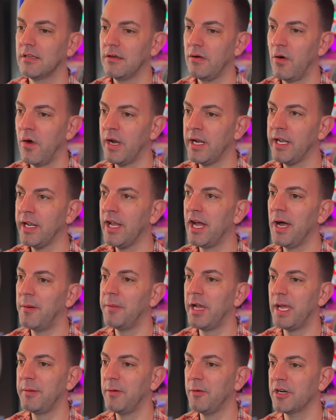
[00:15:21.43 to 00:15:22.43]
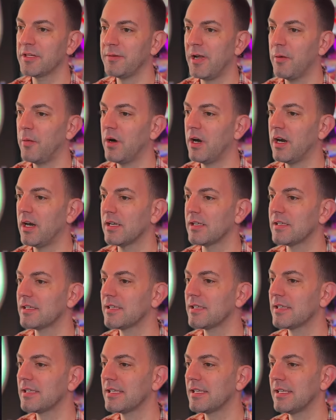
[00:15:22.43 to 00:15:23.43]
Coin it up, baby. Where's my words?
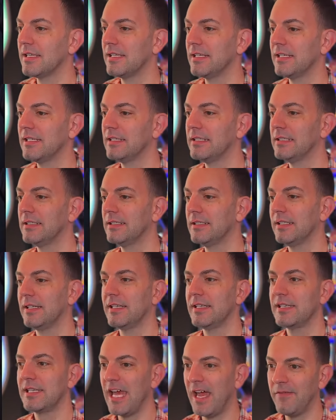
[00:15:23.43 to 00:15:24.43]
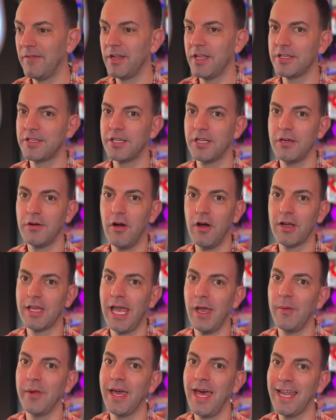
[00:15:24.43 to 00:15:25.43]
72.
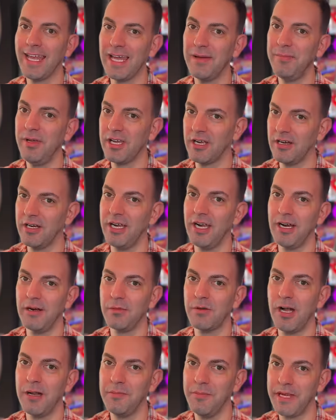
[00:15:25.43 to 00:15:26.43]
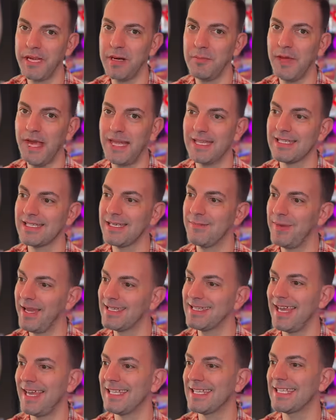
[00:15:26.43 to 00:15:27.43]
Okay, we gotta get bigger here. We're on bigger bets.
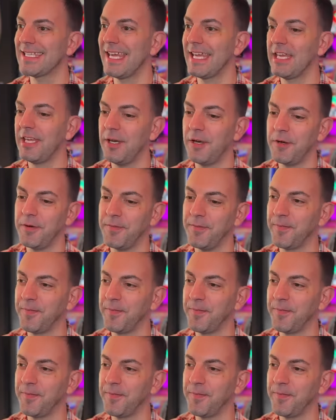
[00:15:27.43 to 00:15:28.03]
Makes sense. Thank you.